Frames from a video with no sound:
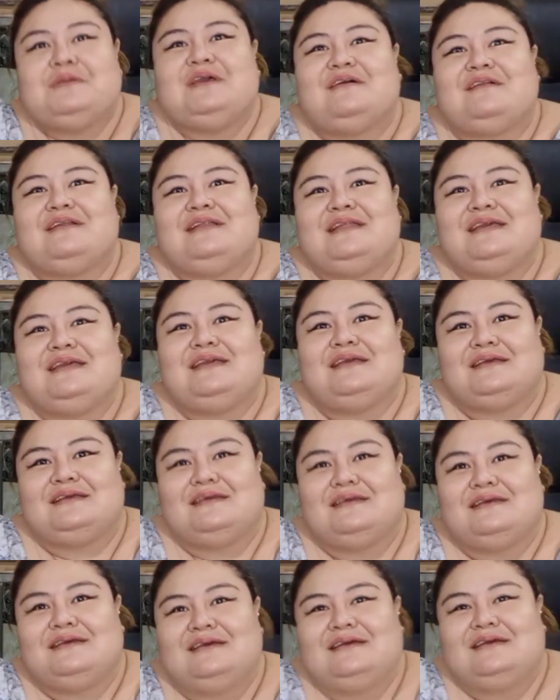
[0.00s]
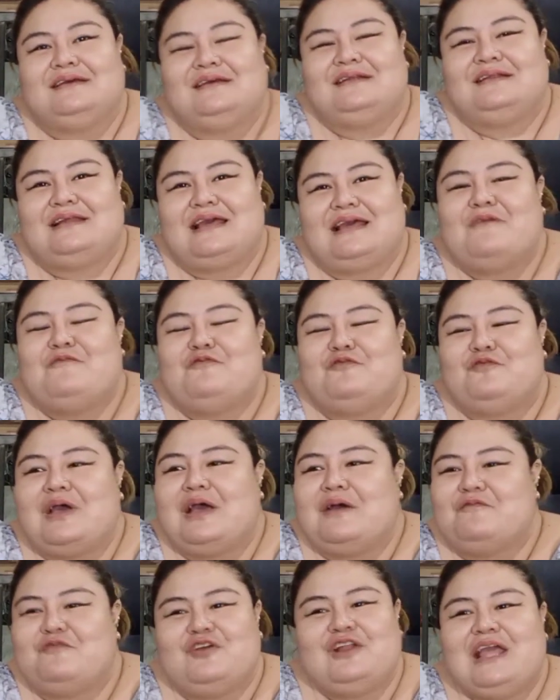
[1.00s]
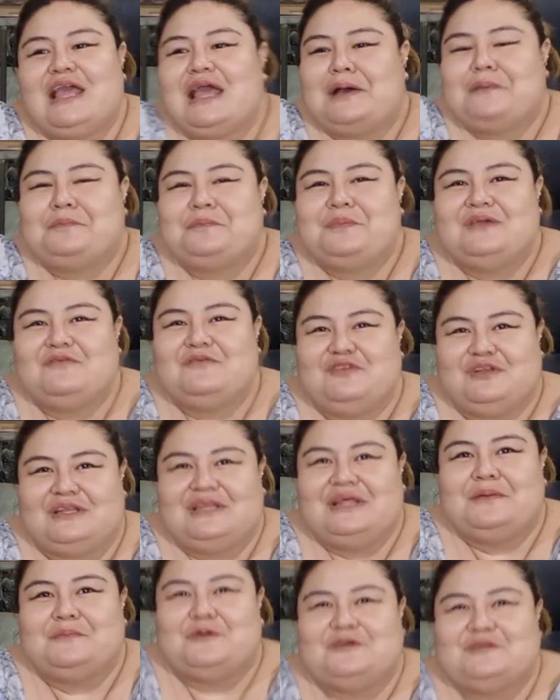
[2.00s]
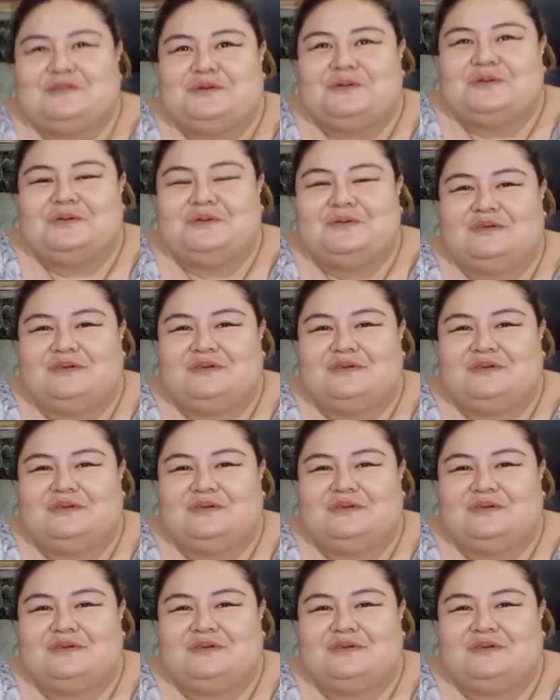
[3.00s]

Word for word: Wow, that's I'm, good. I'm very happy with them also. That's good. That's good.